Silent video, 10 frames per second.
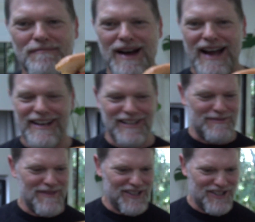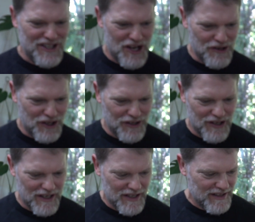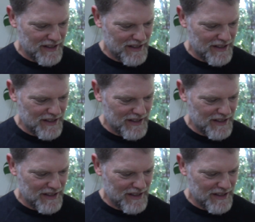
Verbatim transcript: mate, it smells so good.